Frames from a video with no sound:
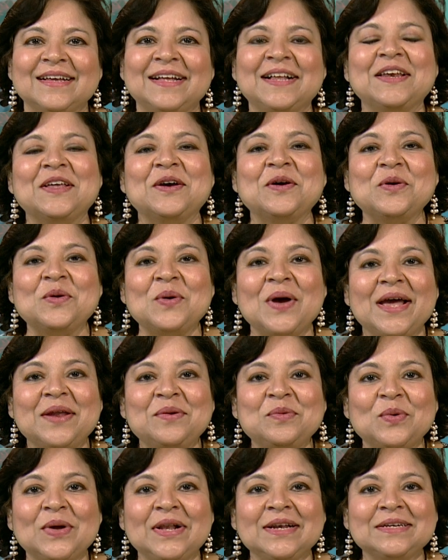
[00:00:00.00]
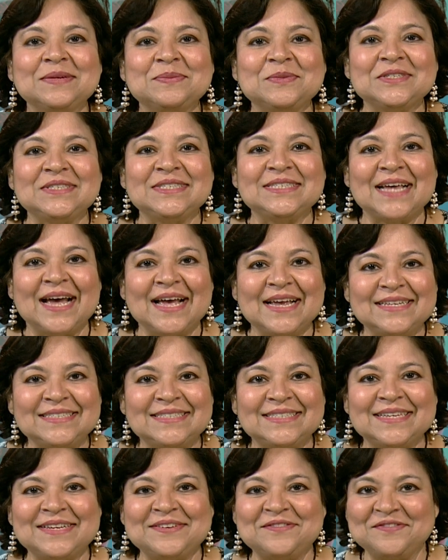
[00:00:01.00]
Hello and welcome to
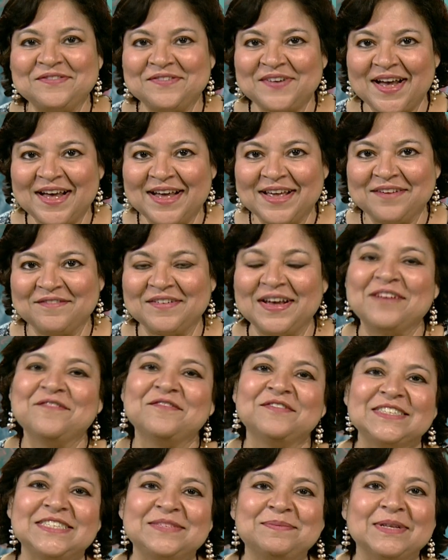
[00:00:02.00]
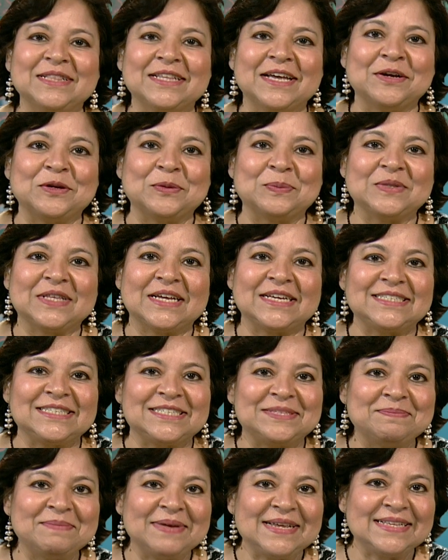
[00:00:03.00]
Science in 5. I'm Vismita
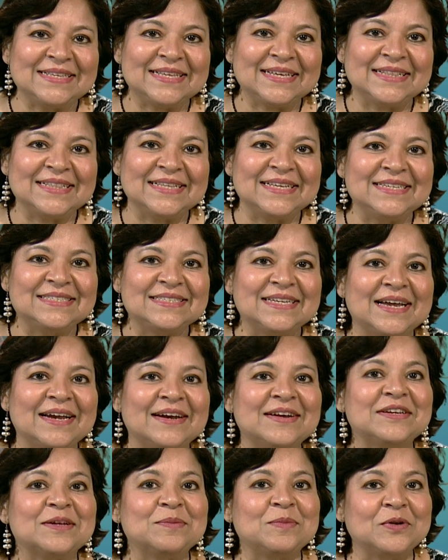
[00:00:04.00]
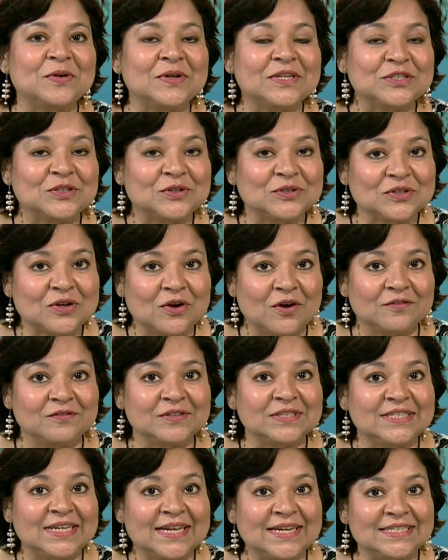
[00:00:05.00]
Gupta-Smith and these are WHO's
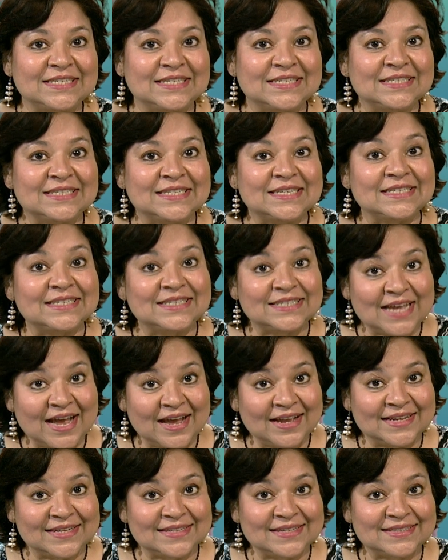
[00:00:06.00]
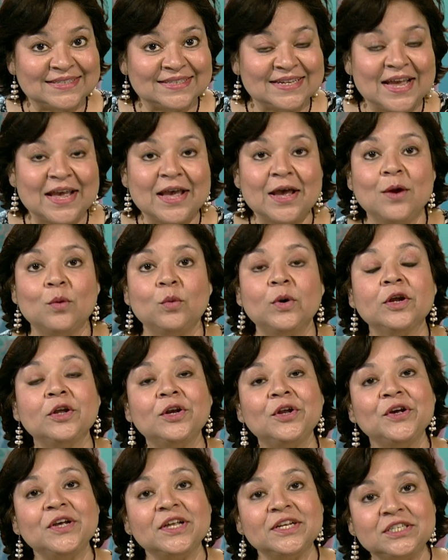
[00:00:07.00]
Conversations in Science. We're going
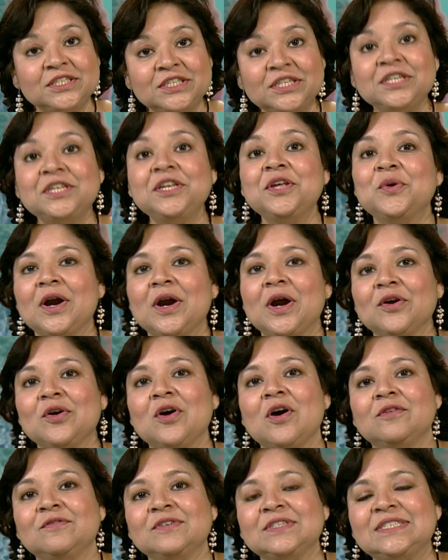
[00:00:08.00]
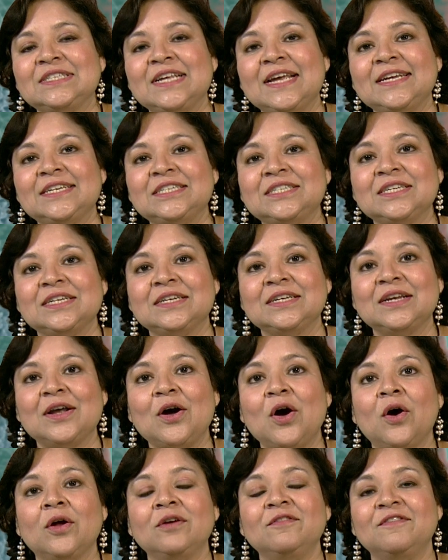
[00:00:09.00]
to continue our conversation
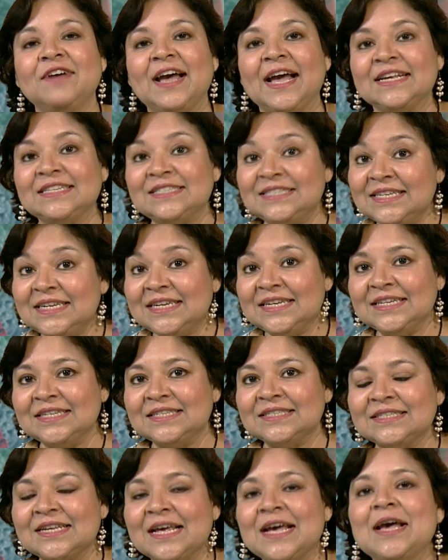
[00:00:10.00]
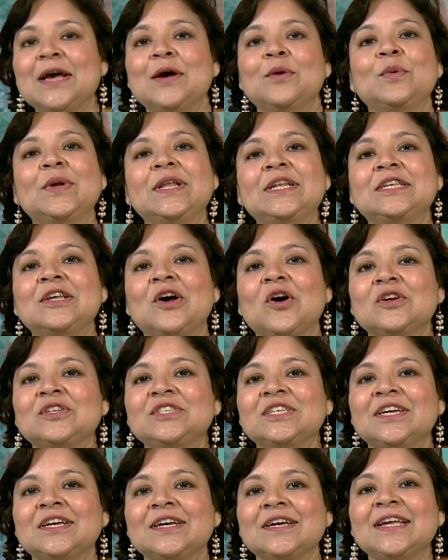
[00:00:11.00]
on vaccines with
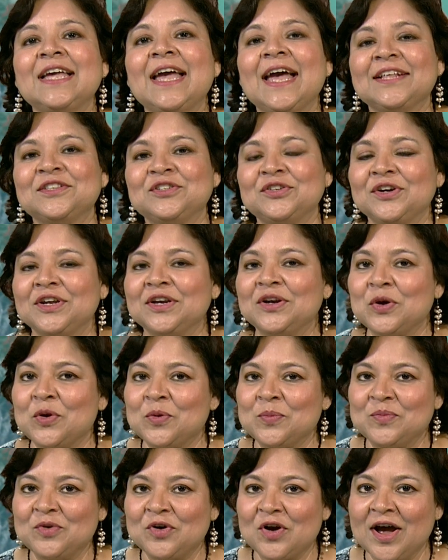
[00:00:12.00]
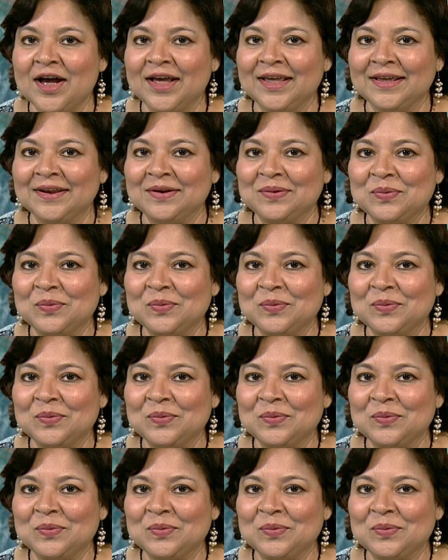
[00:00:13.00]
Dr. Katherine O'Brien.